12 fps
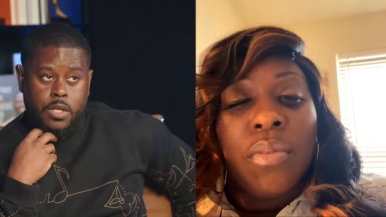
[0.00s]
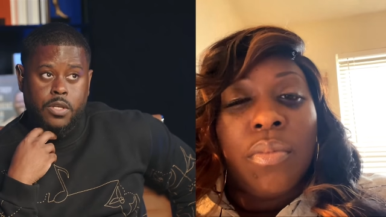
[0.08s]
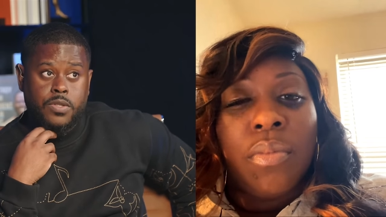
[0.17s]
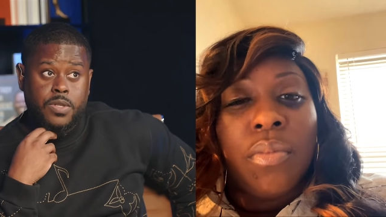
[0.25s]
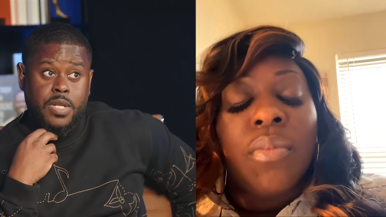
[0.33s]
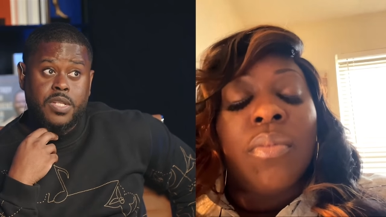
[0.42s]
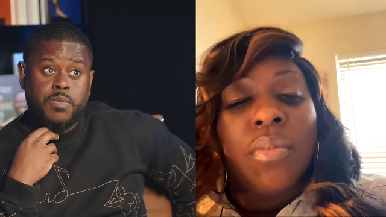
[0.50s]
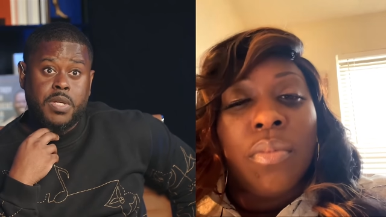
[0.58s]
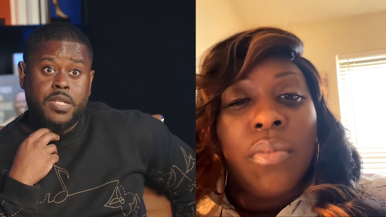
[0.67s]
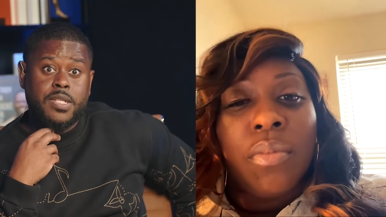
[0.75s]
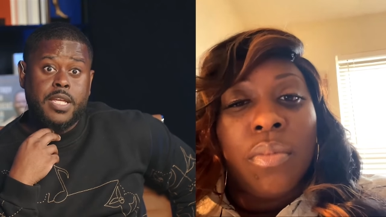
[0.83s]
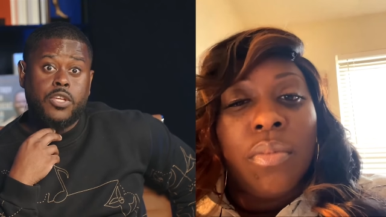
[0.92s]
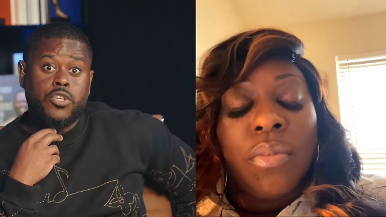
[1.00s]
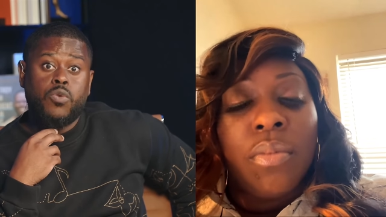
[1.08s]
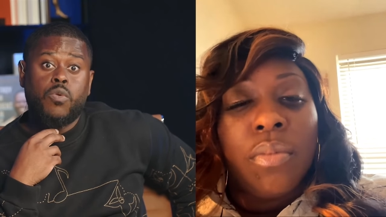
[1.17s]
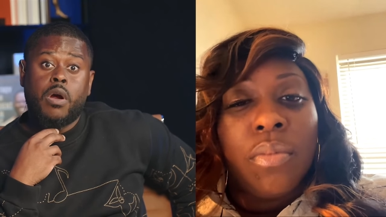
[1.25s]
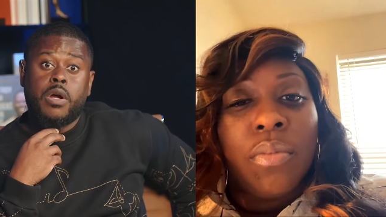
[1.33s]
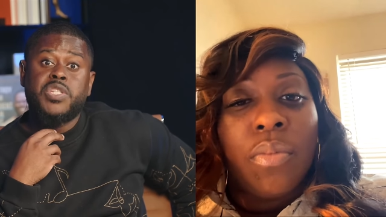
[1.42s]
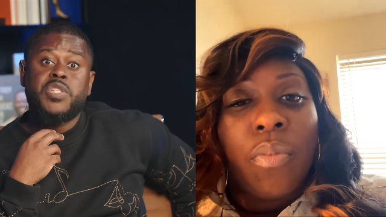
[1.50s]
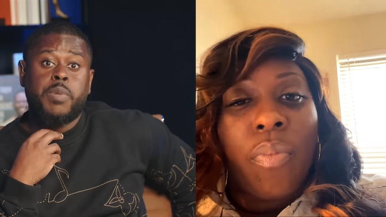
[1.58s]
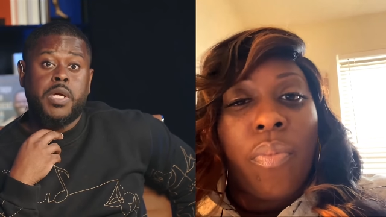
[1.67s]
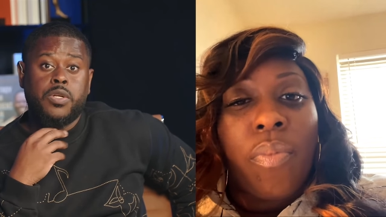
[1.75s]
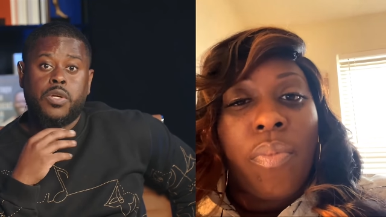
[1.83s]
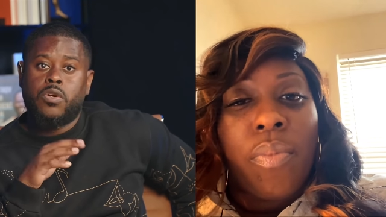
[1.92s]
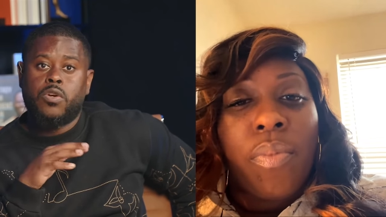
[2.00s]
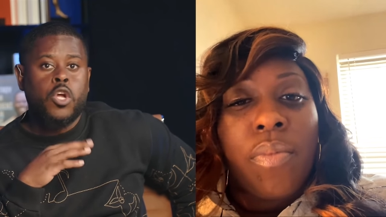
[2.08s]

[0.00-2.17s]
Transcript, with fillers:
Speaker 1: So this means that you are a spender.